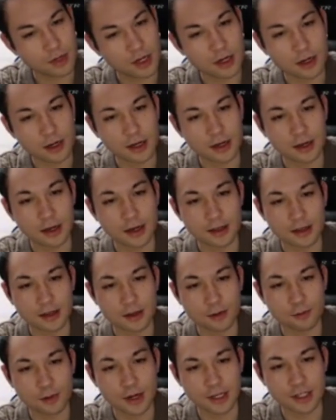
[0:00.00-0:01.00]
I
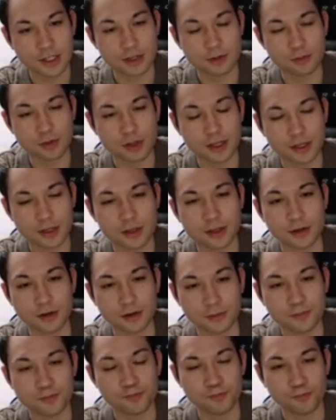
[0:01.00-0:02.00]
think white should play
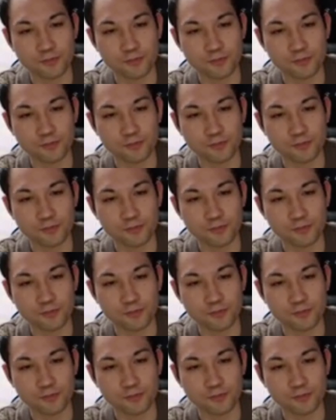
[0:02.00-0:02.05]
here.